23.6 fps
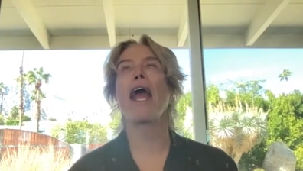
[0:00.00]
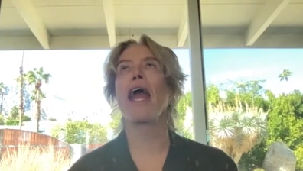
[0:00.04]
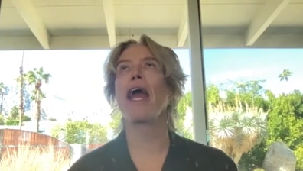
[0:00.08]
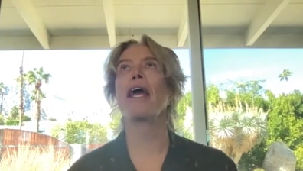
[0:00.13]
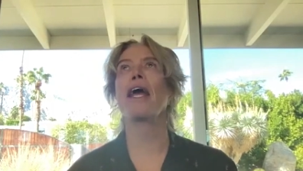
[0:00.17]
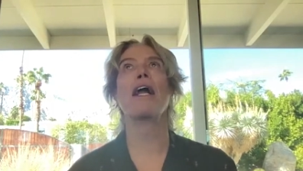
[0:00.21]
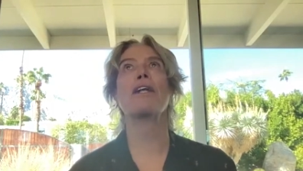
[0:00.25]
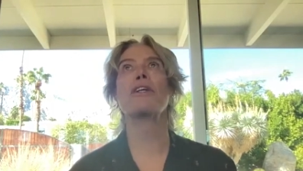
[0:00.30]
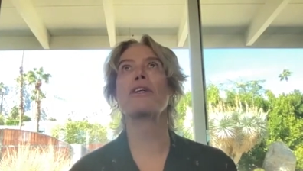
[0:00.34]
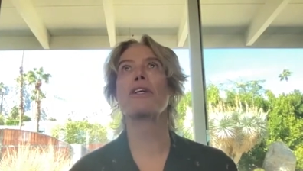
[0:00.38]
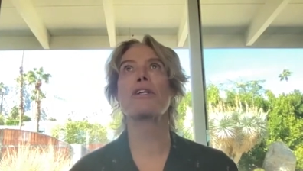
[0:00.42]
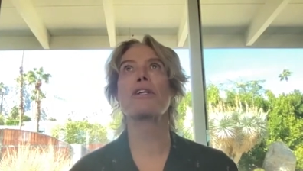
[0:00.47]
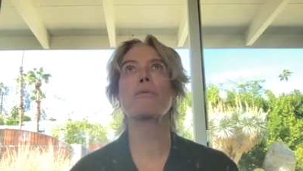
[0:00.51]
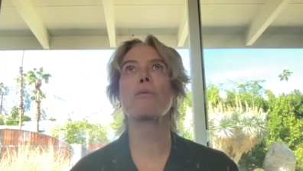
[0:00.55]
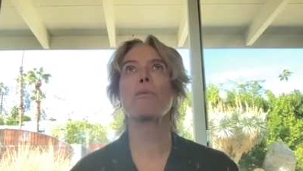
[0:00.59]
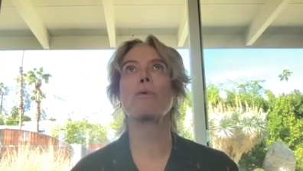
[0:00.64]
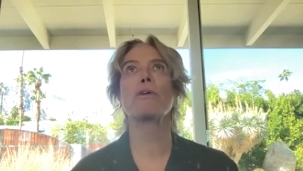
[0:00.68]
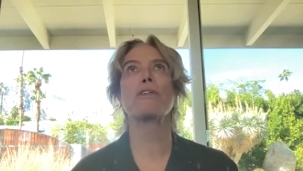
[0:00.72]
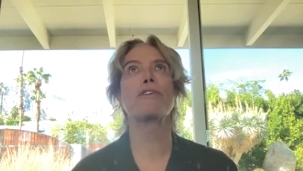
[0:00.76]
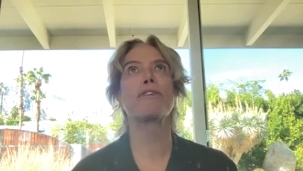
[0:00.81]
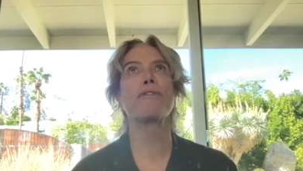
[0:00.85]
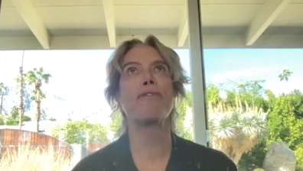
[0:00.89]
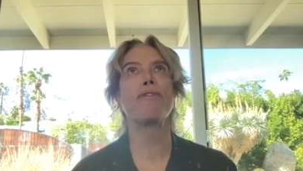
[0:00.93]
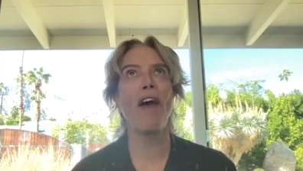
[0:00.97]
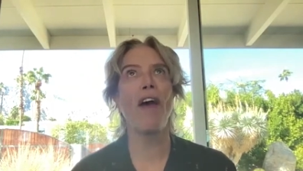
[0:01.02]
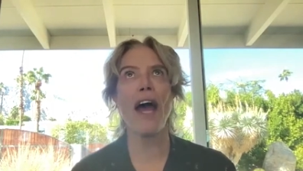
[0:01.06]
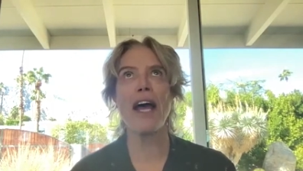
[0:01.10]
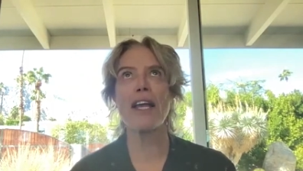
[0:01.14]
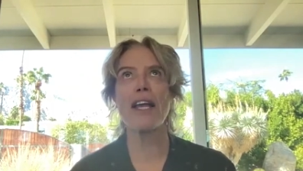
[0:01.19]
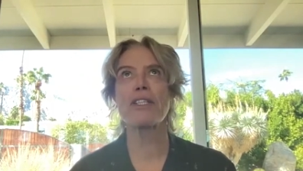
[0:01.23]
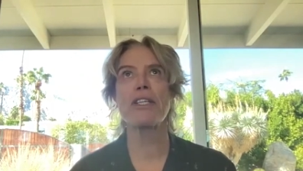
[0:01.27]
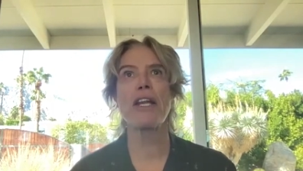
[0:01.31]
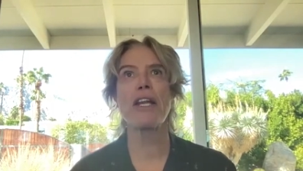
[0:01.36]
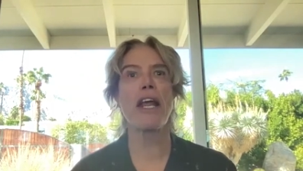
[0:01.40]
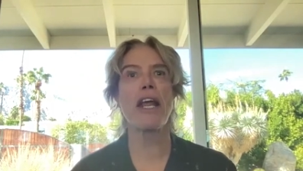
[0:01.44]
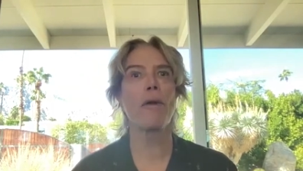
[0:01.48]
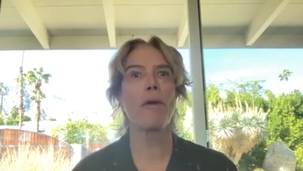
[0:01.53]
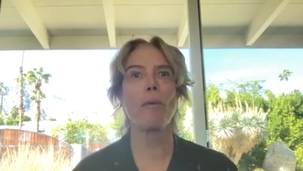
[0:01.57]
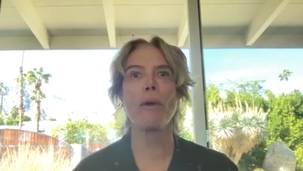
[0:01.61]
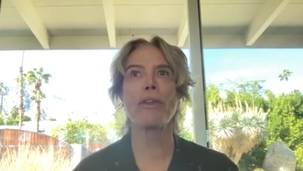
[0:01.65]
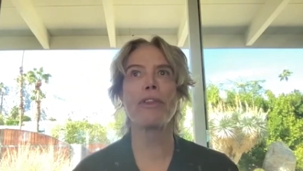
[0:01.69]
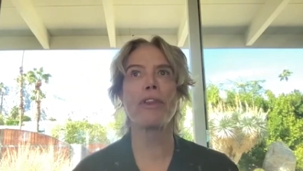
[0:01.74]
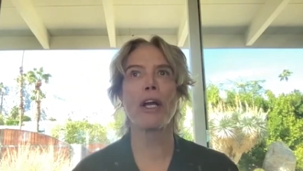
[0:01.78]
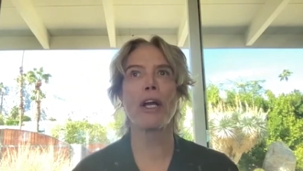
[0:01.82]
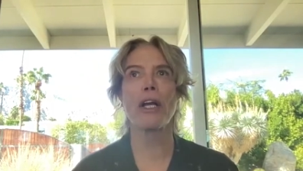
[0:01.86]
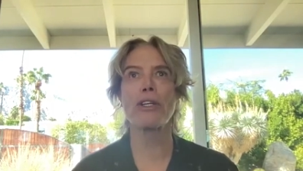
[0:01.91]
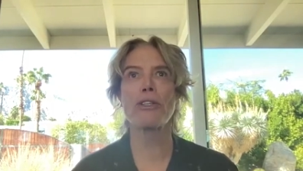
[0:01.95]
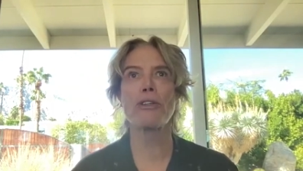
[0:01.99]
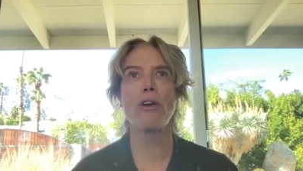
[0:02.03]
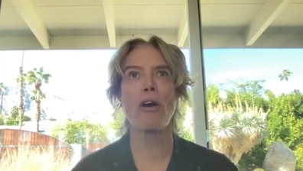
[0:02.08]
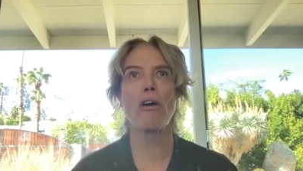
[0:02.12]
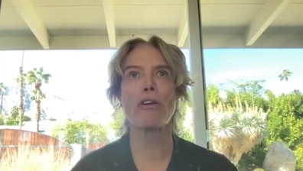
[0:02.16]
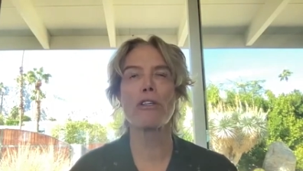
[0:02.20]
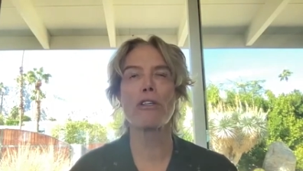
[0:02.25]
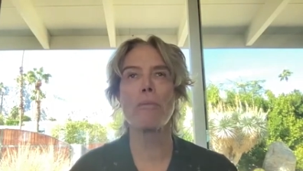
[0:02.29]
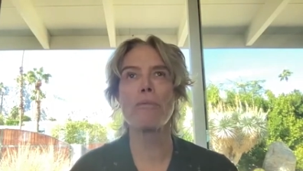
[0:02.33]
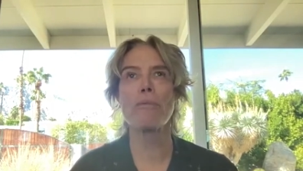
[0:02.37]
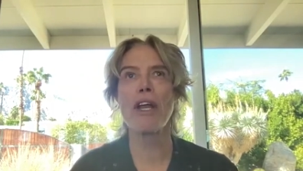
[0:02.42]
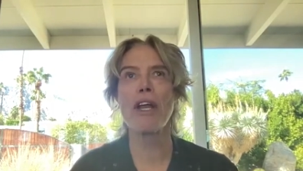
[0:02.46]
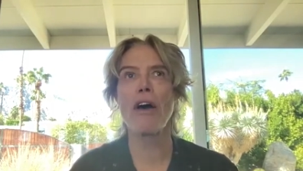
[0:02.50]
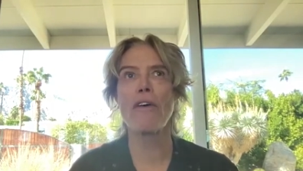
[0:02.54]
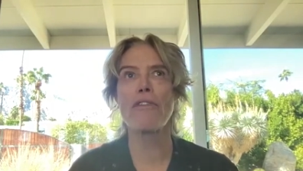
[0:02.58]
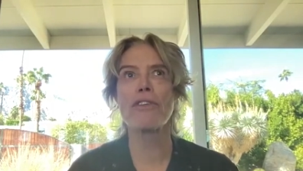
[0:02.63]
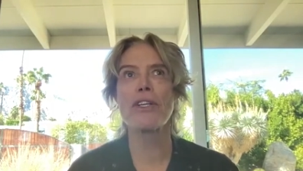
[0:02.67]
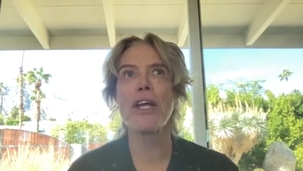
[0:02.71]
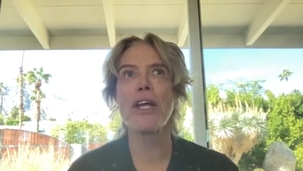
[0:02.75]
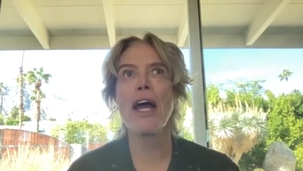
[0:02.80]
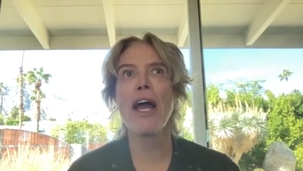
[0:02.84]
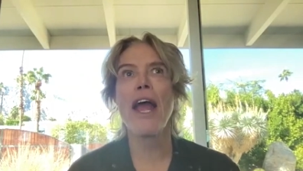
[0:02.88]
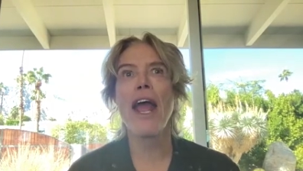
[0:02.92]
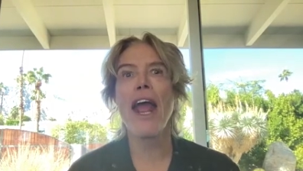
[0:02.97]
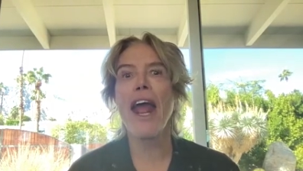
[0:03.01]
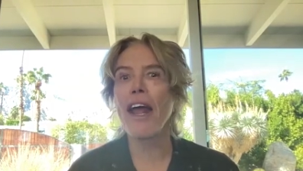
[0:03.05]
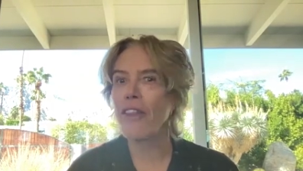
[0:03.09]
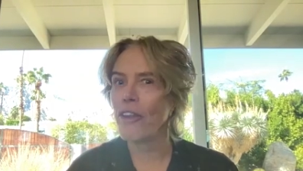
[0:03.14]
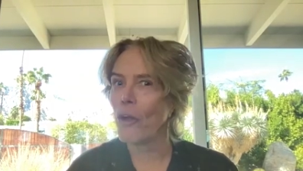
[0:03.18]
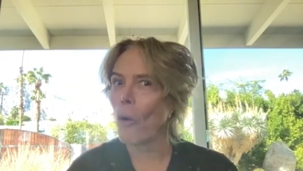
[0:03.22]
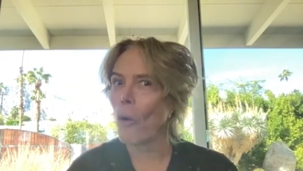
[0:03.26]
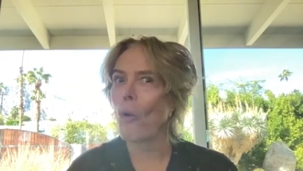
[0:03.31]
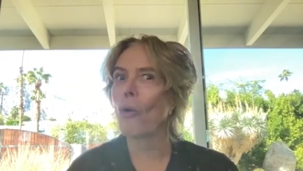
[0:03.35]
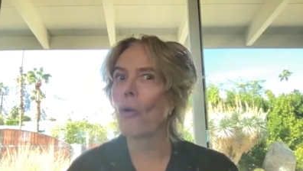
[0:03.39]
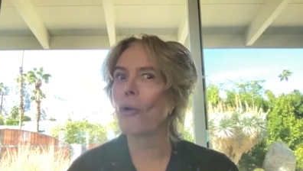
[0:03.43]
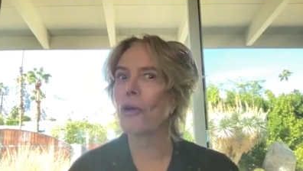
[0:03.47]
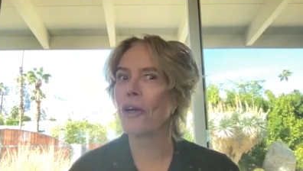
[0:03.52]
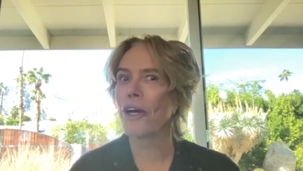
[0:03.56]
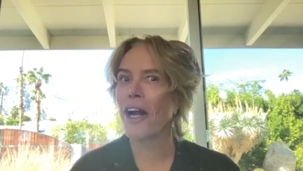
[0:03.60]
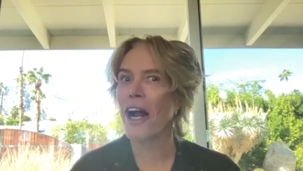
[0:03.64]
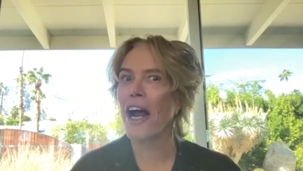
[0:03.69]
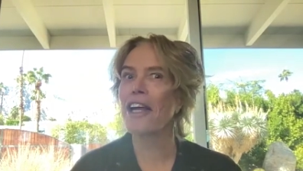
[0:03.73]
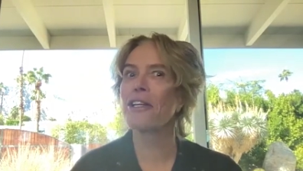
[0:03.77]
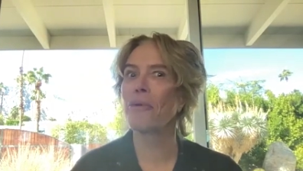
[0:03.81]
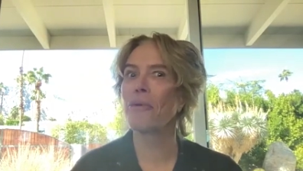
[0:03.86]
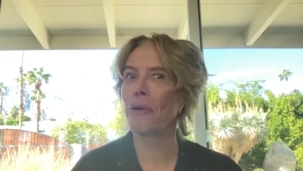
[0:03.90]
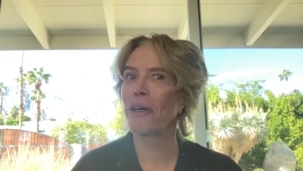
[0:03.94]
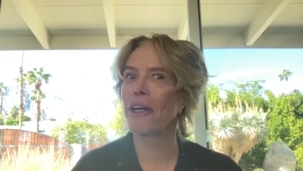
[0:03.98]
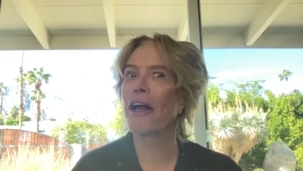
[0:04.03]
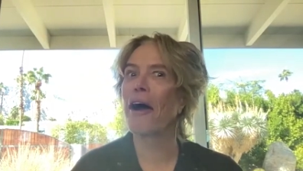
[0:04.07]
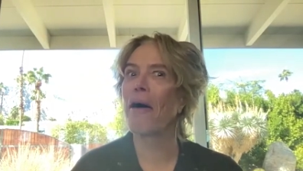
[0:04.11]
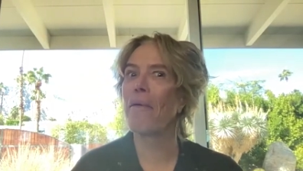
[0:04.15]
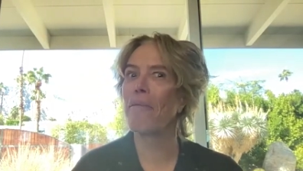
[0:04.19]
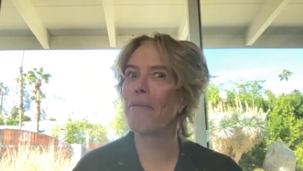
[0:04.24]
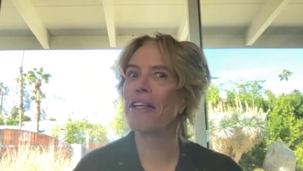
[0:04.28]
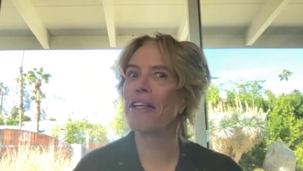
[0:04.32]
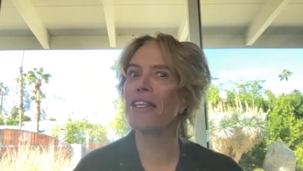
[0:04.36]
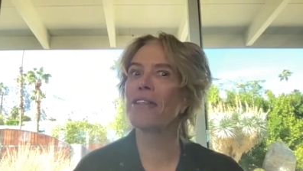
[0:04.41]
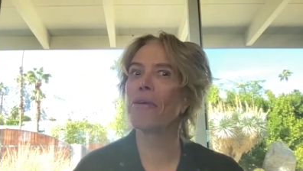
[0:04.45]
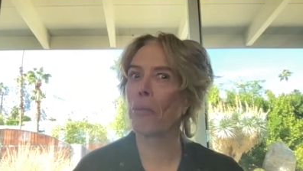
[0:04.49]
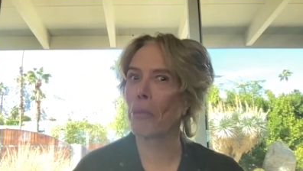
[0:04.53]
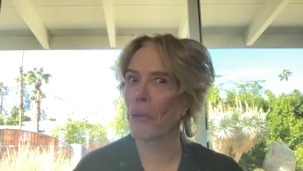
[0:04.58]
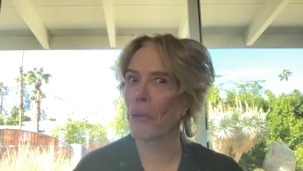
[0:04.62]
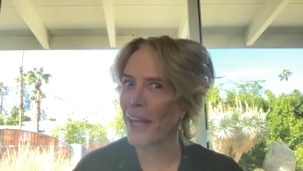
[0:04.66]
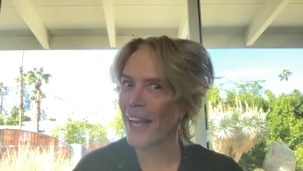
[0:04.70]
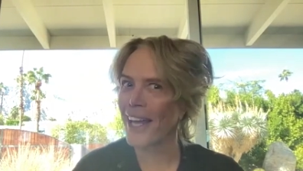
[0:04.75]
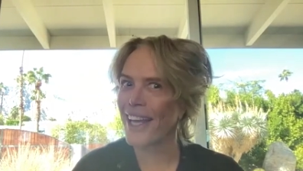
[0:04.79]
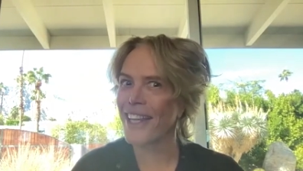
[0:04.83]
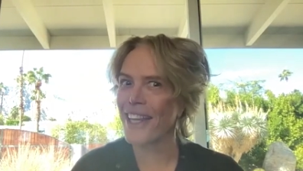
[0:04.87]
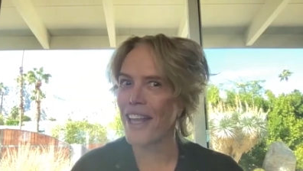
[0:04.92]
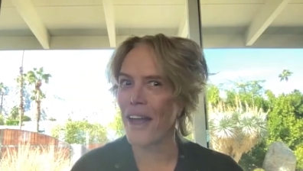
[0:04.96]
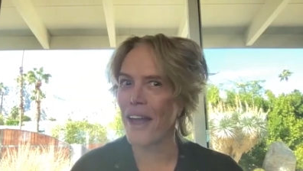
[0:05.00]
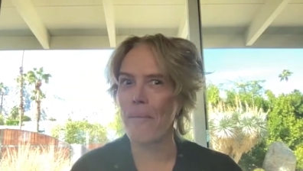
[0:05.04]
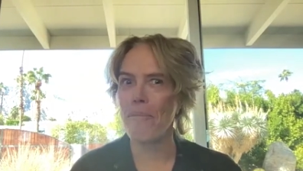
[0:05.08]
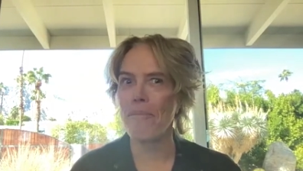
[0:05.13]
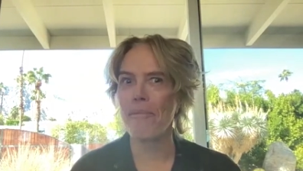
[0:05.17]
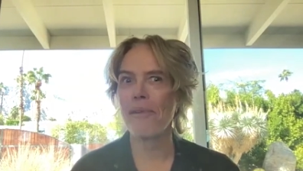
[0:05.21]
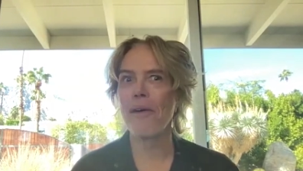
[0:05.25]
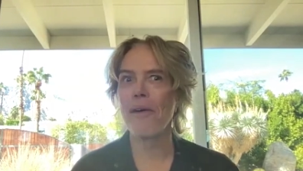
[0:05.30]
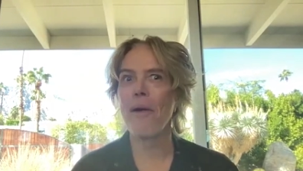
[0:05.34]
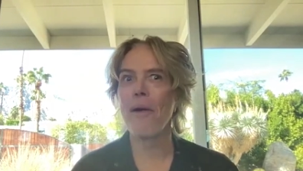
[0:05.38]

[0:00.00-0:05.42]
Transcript: And I just was fascinated with the guitars themselves and the older guys that would come in to play them.